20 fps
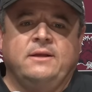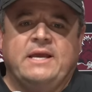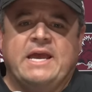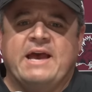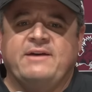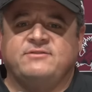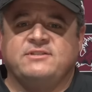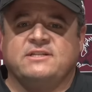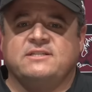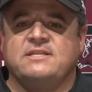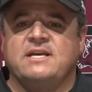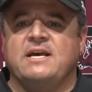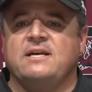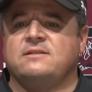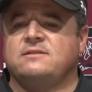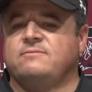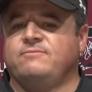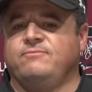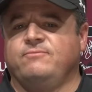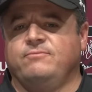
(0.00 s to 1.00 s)
have
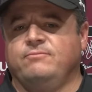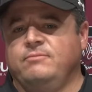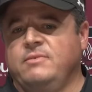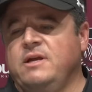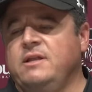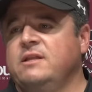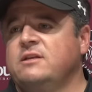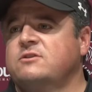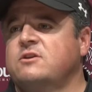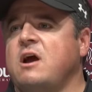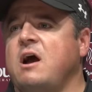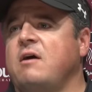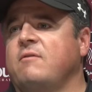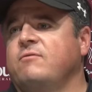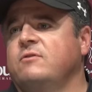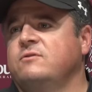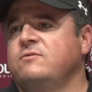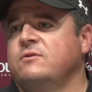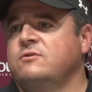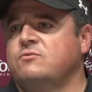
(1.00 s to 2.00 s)
success in this
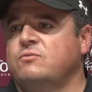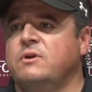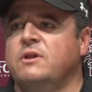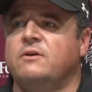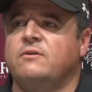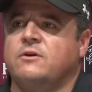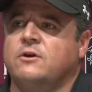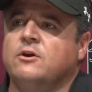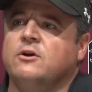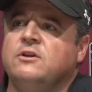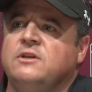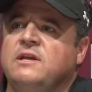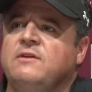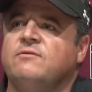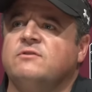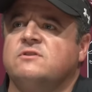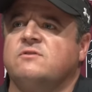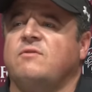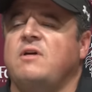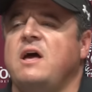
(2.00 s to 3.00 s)
conference where it's really good
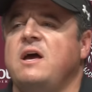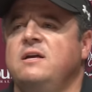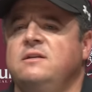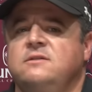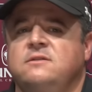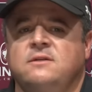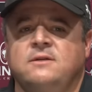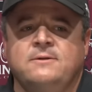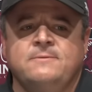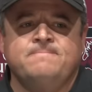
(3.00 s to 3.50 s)
defensive lines.